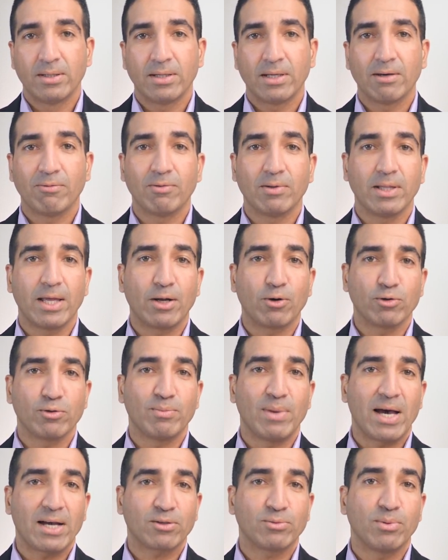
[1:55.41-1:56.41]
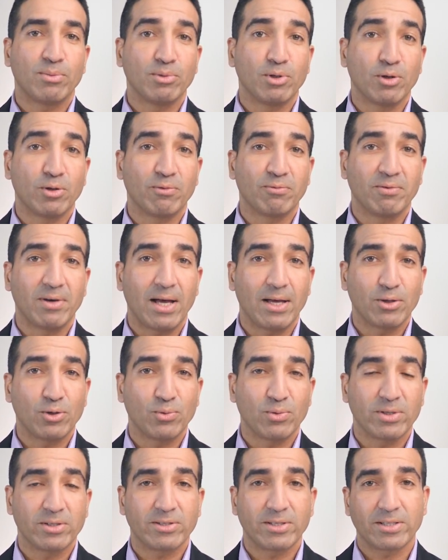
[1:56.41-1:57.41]
If a lender's maximum
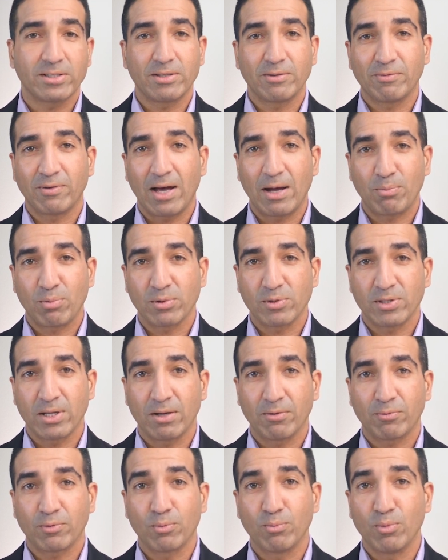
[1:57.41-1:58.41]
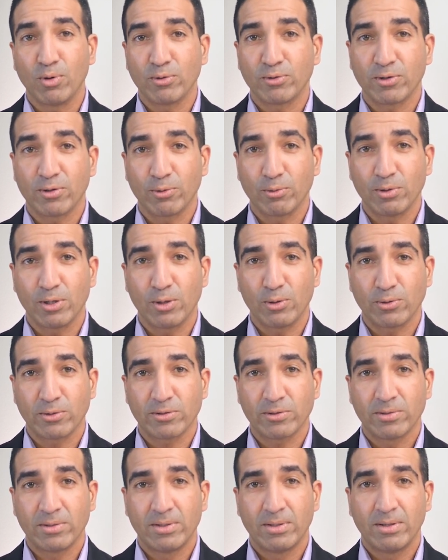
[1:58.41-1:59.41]
loan-to-value is sixty-five percent for most of their
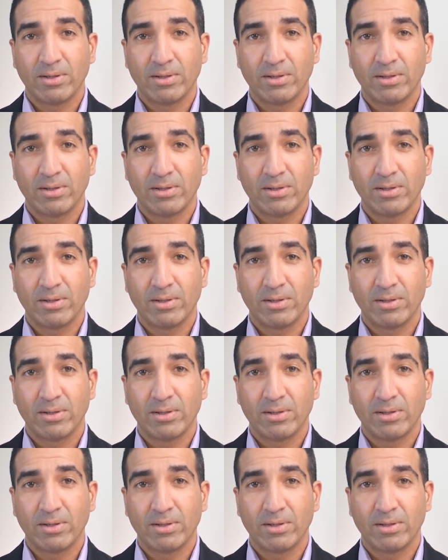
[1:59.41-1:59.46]
loans,